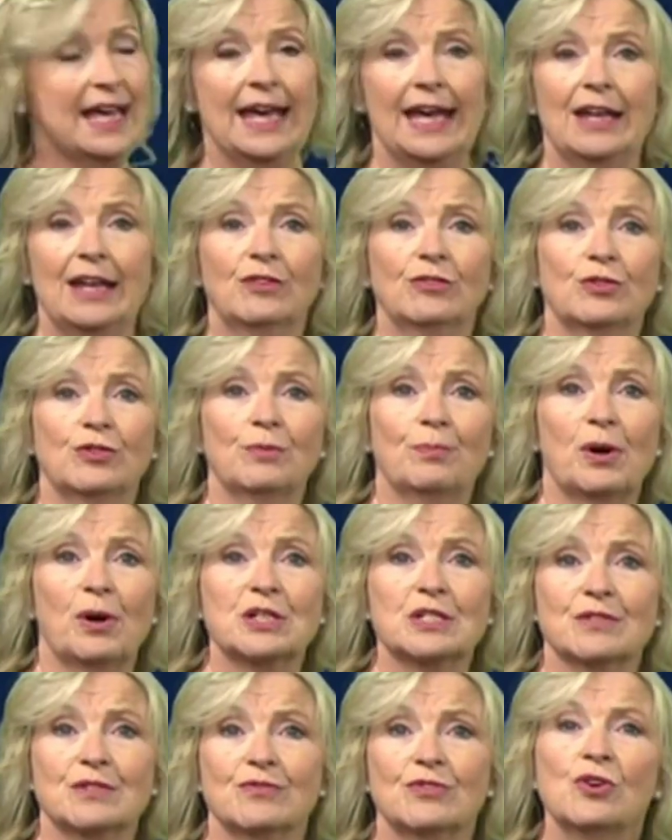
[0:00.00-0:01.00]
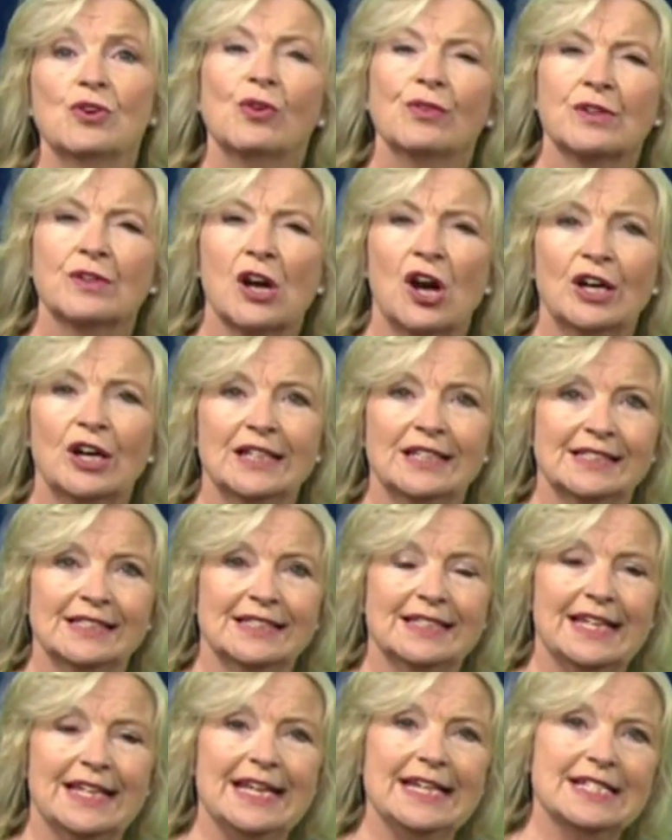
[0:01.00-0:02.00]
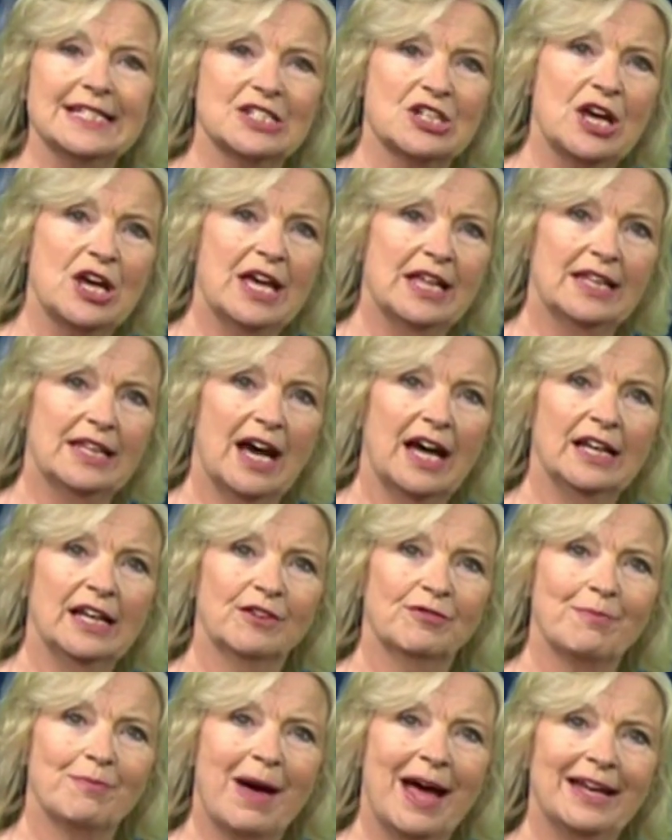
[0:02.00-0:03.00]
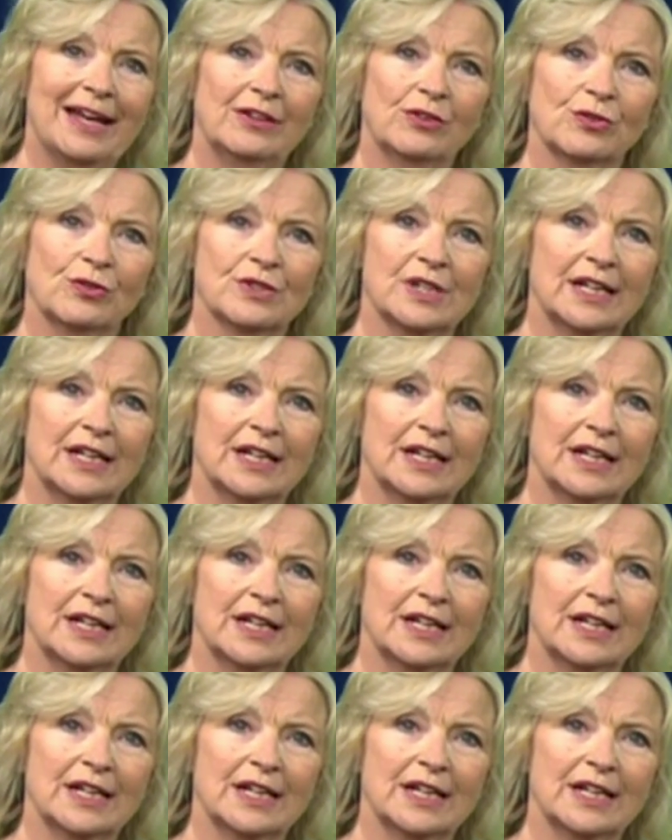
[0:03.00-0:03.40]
in through parts of Northern Ireland in the east, the Isle of Man, Northern